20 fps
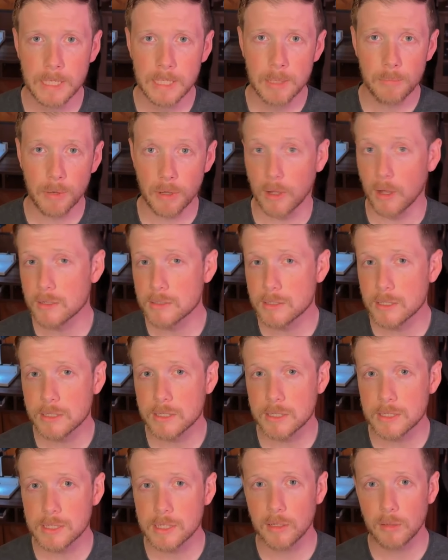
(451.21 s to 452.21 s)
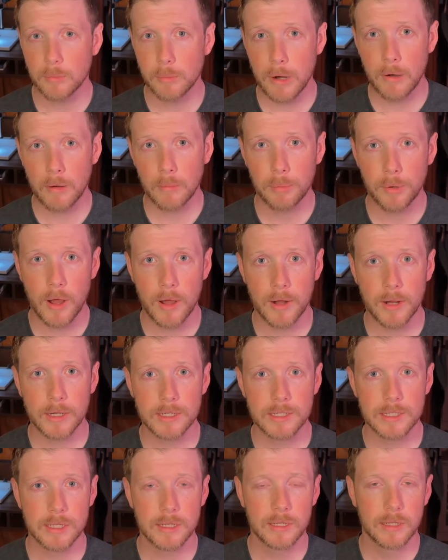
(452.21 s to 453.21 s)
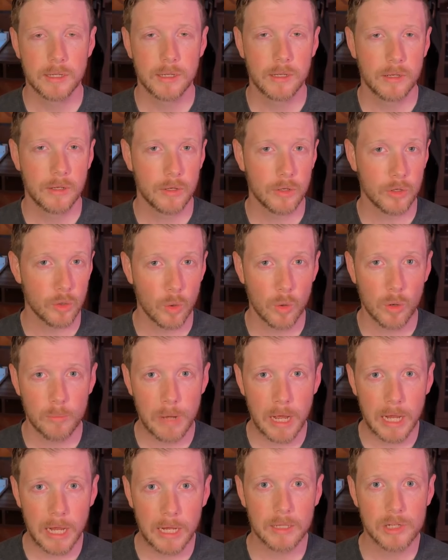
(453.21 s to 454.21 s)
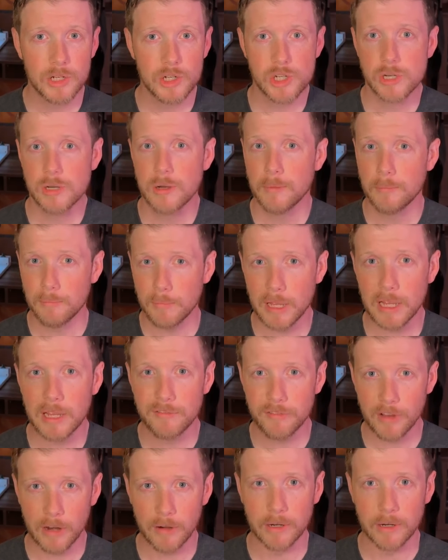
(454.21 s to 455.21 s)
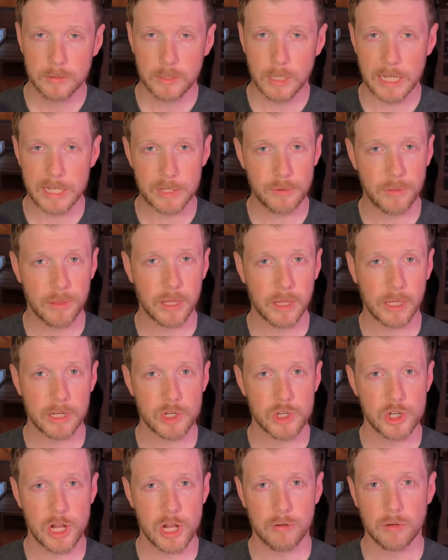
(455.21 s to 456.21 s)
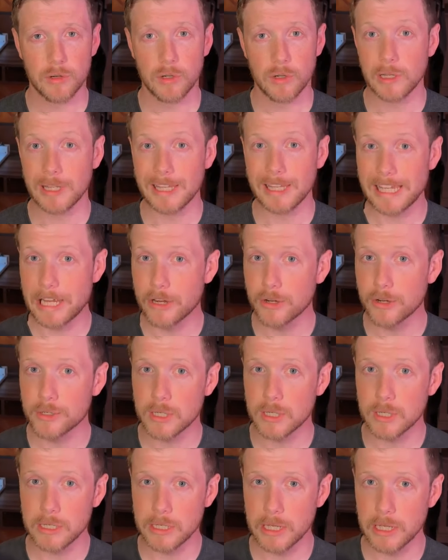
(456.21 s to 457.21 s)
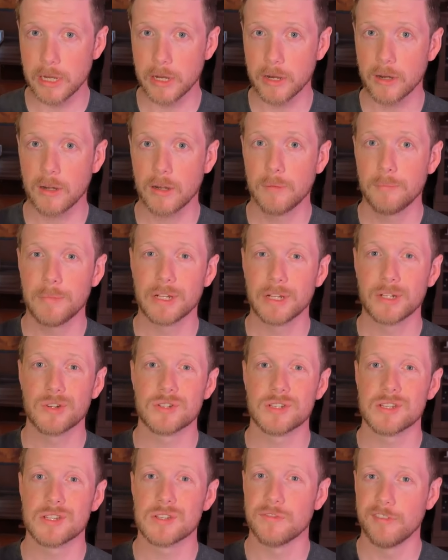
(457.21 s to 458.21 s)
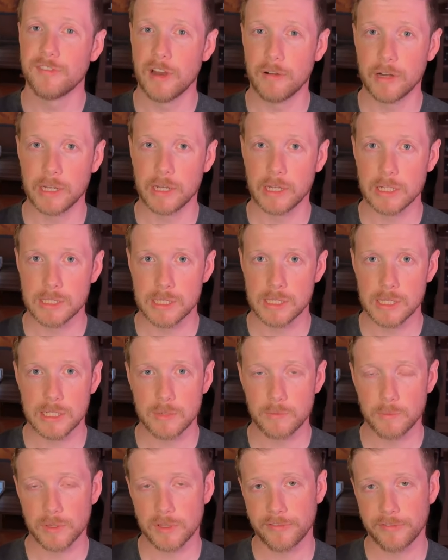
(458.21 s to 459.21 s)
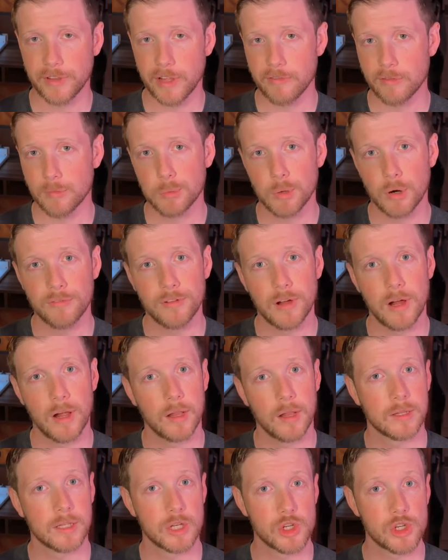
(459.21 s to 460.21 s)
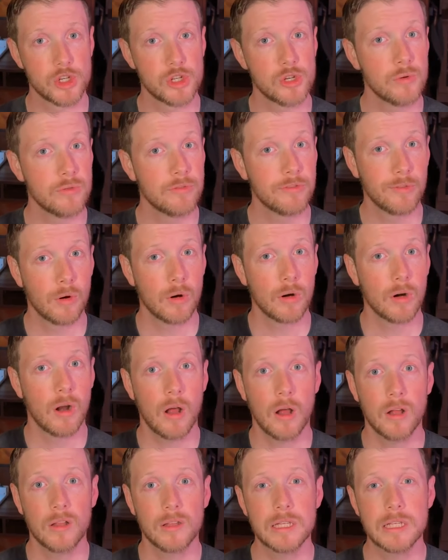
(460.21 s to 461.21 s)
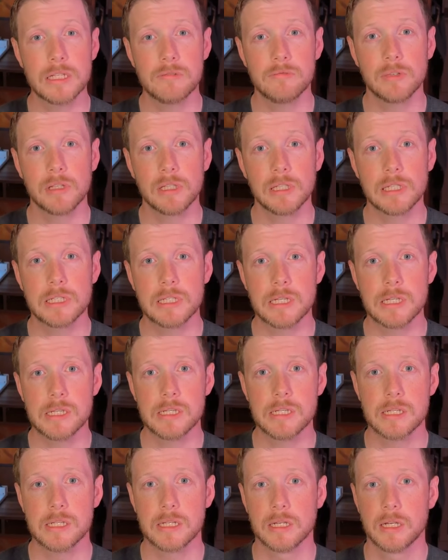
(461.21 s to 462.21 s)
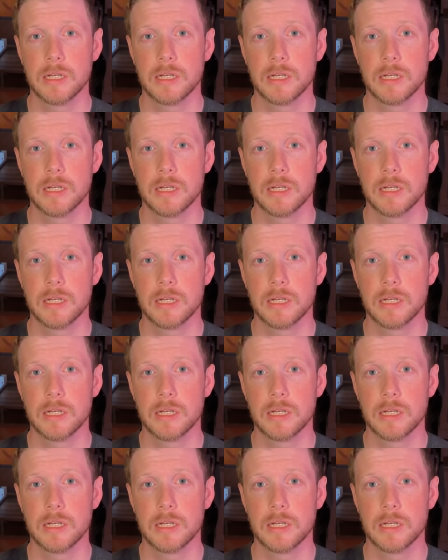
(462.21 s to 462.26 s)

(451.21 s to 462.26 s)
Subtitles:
Because it's a single barrel product, your mileage may vary. I do think in general, year to year, Michter's is very consistent with the flavor profile that they shoot for on these releases.